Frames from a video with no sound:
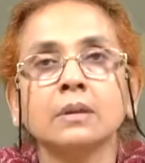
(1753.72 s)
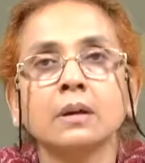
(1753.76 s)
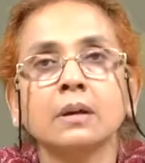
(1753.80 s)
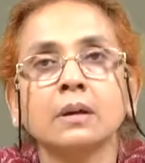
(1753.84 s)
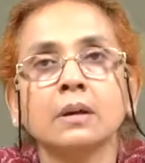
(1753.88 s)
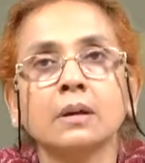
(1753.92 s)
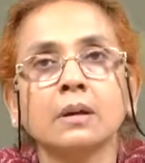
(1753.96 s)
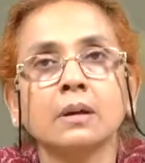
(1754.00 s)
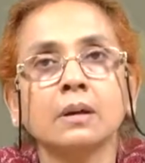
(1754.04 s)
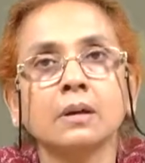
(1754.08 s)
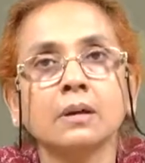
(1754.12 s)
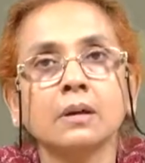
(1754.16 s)

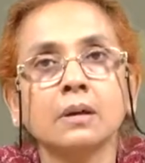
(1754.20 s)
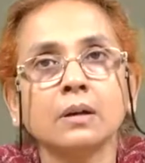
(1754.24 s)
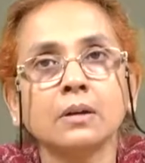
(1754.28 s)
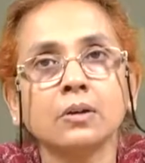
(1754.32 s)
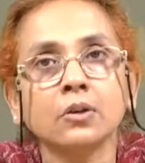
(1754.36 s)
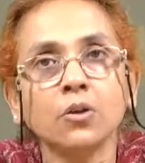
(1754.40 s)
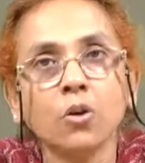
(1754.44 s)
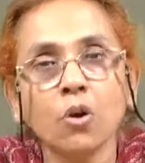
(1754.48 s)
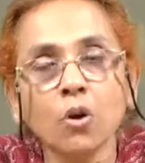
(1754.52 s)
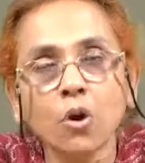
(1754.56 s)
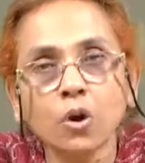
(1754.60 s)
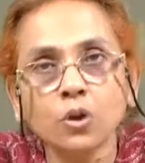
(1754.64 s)
the
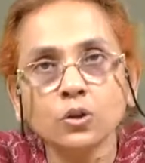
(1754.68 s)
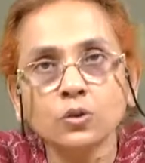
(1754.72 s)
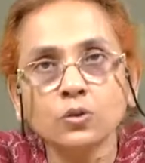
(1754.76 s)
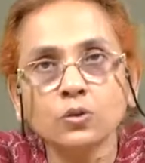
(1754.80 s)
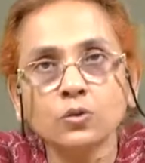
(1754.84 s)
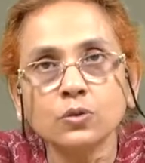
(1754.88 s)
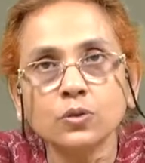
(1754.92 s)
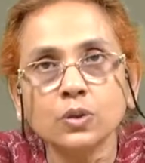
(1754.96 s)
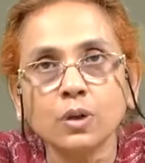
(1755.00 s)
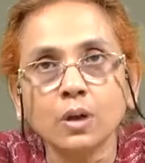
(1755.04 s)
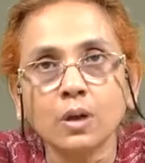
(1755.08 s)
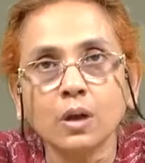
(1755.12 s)

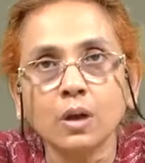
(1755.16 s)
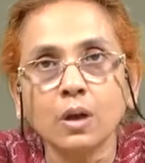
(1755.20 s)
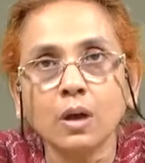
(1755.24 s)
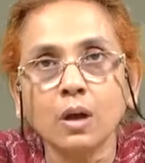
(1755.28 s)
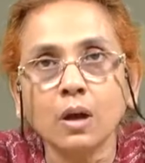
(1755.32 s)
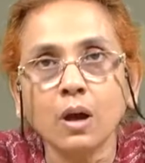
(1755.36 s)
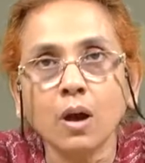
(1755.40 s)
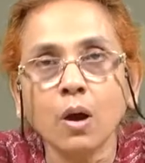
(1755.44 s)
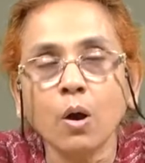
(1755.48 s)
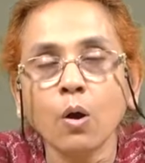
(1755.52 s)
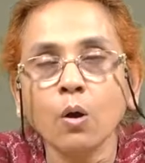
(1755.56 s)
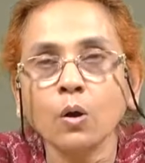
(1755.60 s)
North
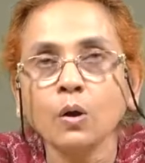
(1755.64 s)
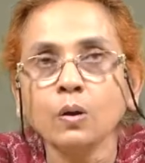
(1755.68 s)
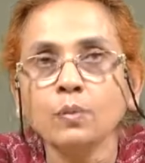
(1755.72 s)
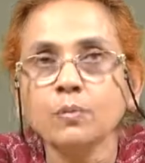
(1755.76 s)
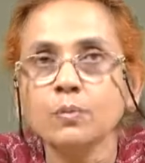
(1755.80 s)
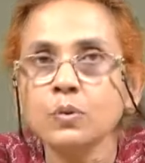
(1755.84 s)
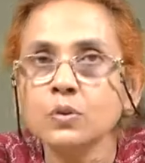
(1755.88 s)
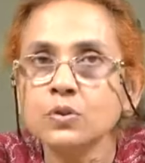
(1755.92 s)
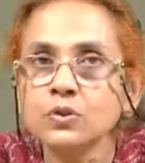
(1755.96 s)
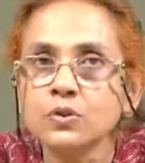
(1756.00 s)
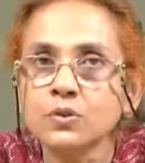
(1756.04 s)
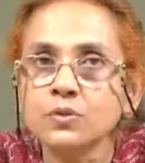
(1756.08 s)

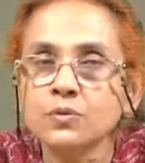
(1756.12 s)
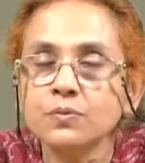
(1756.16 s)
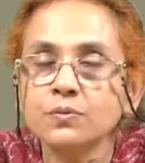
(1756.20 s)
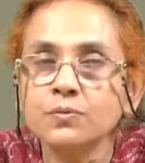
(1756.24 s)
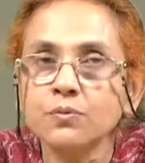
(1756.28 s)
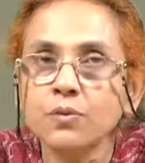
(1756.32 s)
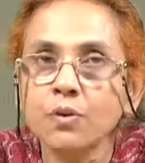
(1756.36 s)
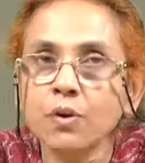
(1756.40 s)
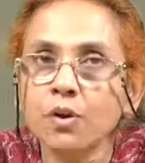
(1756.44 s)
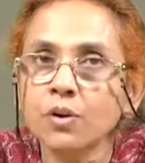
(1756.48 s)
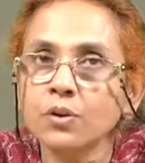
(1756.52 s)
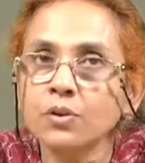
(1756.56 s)
almost
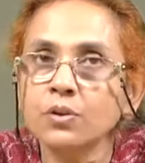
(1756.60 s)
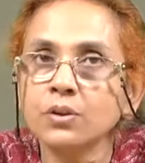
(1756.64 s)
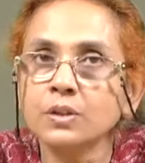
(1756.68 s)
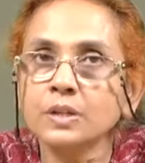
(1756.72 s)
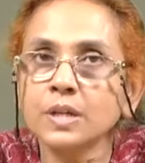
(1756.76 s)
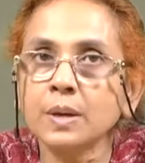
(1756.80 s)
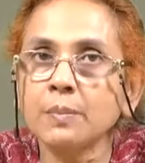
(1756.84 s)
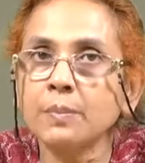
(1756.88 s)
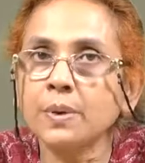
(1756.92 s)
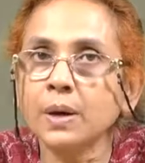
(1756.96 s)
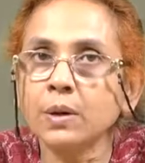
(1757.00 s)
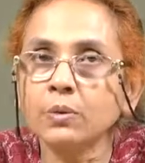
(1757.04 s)

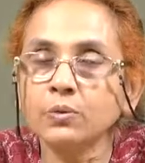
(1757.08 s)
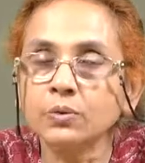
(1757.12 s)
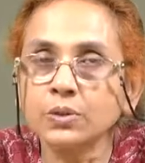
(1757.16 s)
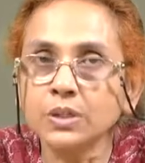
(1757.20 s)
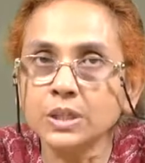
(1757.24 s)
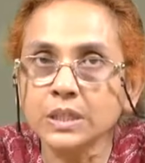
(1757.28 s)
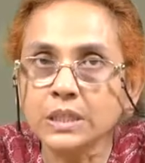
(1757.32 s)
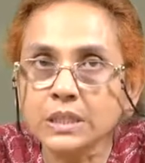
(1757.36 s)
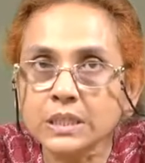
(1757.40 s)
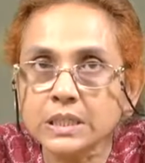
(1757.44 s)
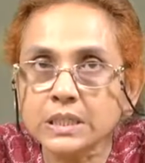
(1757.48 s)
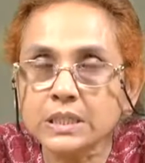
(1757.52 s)
forgot
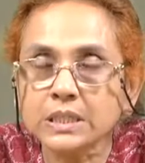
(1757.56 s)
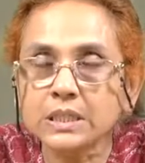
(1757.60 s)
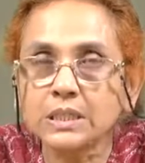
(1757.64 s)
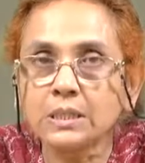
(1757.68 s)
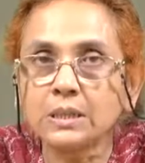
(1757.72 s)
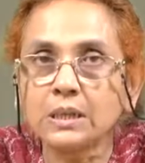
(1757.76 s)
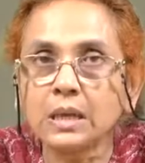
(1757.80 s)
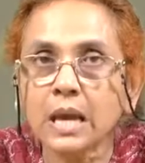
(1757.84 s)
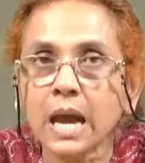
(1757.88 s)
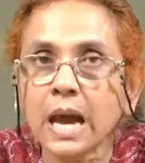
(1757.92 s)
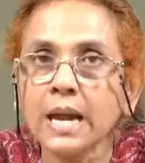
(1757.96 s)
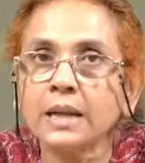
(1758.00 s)
about
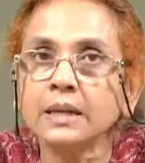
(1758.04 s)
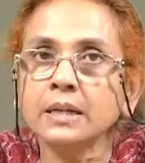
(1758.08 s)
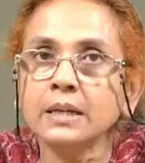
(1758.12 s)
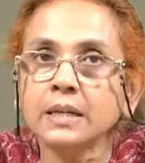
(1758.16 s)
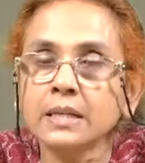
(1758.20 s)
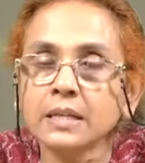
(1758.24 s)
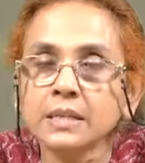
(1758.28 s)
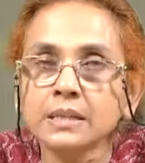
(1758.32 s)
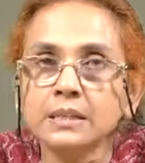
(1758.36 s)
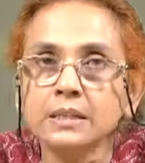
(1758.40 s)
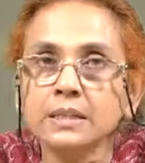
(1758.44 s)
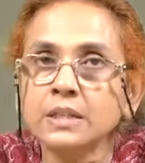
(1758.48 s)
it at
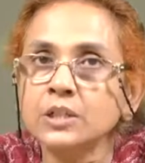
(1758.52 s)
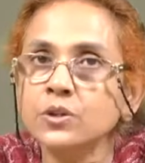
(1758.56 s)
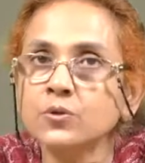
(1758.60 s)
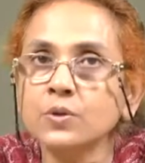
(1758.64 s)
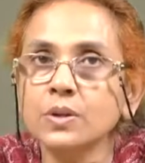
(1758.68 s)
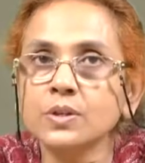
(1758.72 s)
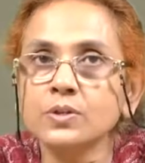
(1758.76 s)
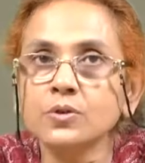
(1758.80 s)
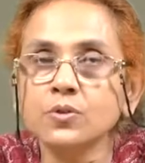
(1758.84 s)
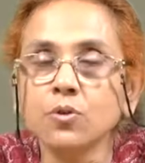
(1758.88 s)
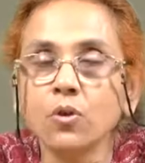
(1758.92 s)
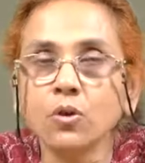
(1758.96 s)
least it
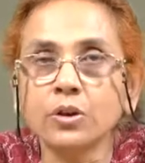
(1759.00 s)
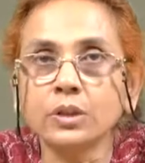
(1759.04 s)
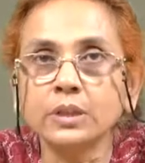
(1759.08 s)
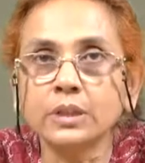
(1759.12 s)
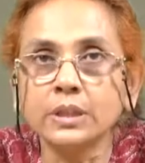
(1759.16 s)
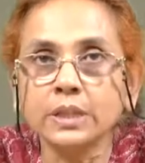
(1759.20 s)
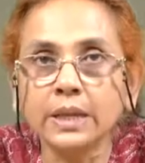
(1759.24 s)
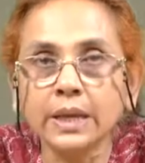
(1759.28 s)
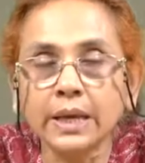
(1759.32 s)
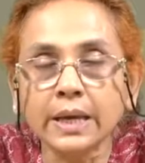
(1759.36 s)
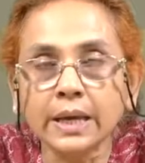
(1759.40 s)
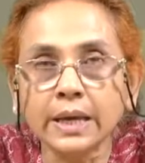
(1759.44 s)
was
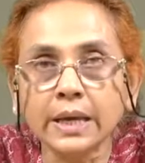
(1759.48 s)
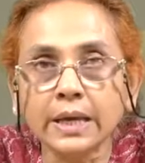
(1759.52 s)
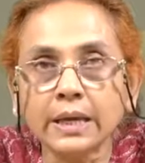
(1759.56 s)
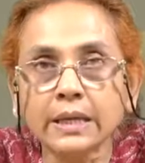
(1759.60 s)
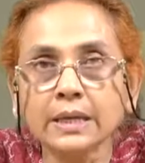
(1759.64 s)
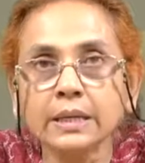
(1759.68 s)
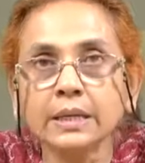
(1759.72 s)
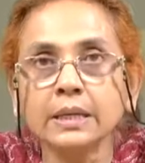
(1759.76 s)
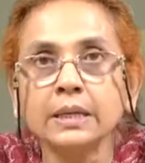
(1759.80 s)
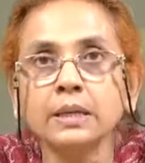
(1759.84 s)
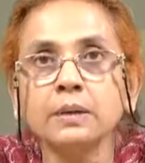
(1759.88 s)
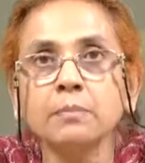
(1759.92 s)
not
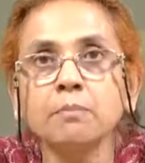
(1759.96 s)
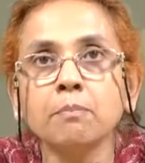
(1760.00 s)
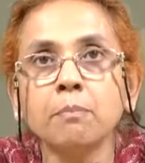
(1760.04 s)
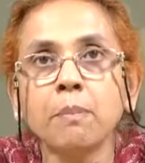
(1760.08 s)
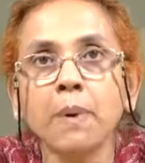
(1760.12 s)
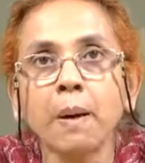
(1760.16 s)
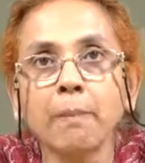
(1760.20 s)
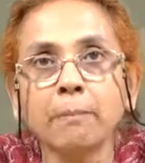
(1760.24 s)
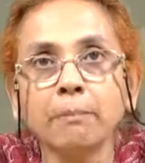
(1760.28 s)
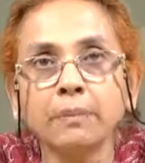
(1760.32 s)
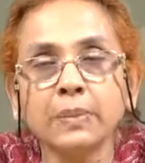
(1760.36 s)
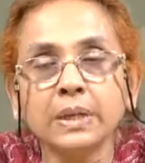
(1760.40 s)
there in
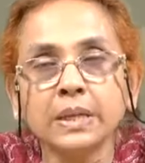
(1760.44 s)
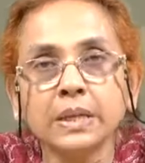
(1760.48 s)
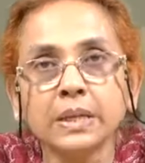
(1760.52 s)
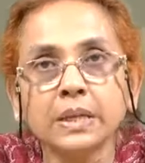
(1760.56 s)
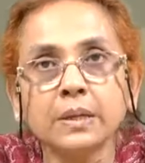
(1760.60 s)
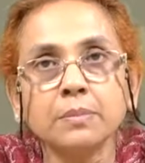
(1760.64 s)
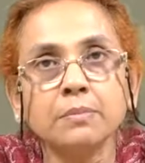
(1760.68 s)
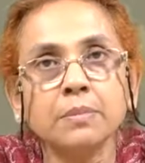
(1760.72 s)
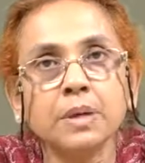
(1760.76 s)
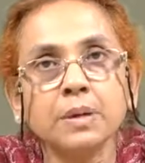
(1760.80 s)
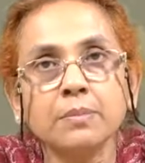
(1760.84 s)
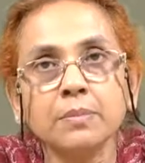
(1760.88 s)

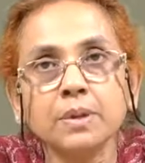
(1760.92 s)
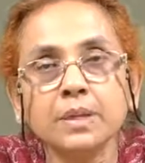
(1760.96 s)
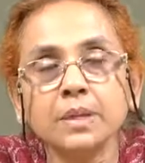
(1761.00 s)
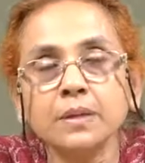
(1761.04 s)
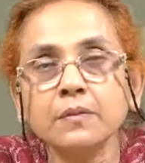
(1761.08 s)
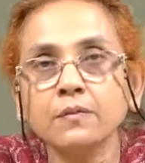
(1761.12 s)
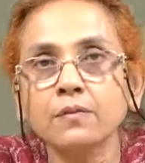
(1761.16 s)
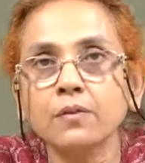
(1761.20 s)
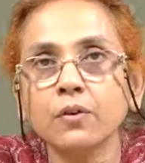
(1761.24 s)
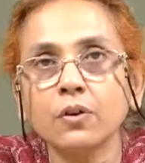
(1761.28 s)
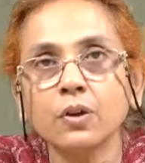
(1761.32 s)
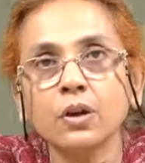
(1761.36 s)
public
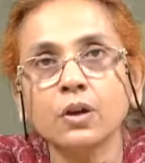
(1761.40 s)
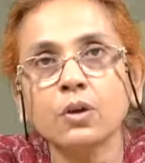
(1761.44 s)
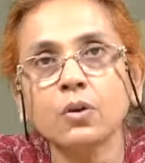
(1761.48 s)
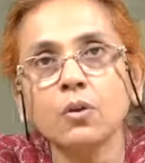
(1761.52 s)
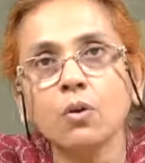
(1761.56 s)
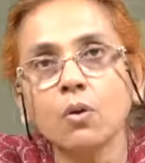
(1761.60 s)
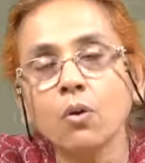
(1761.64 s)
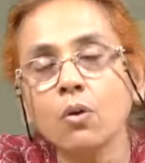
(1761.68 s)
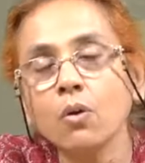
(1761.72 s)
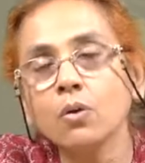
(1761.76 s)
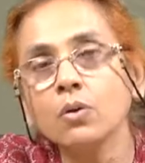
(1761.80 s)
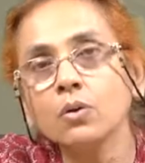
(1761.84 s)
memory for a
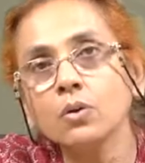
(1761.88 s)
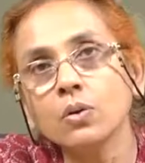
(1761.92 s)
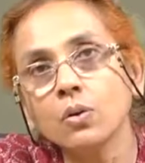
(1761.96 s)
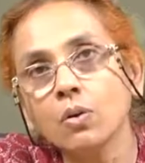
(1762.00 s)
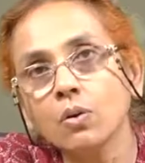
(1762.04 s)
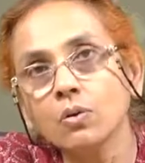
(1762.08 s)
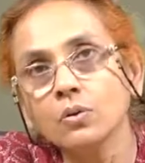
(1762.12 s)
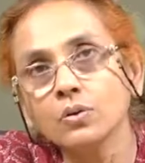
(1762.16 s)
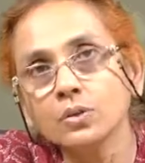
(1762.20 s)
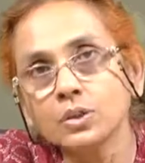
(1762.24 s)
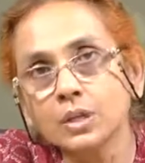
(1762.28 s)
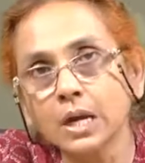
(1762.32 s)
long,
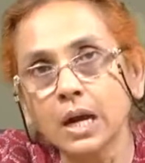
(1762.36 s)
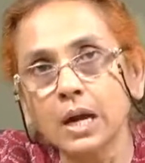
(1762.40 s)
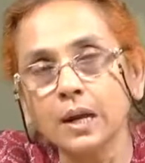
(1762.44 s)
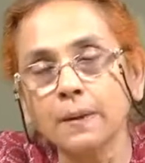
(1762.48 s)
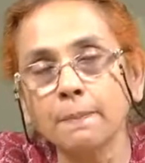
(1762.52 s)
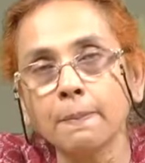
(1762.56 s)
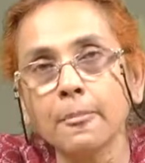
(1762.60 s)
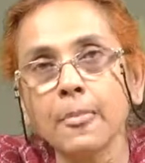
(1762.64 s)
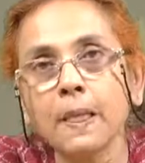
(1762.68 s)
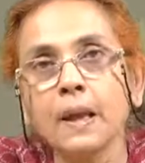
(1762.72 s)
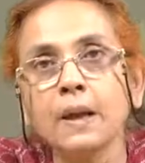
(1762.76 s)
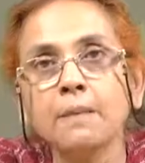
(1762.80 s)
long
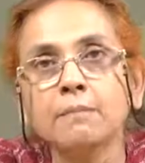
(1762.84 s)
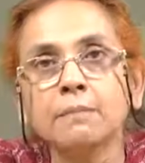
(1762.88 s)
time.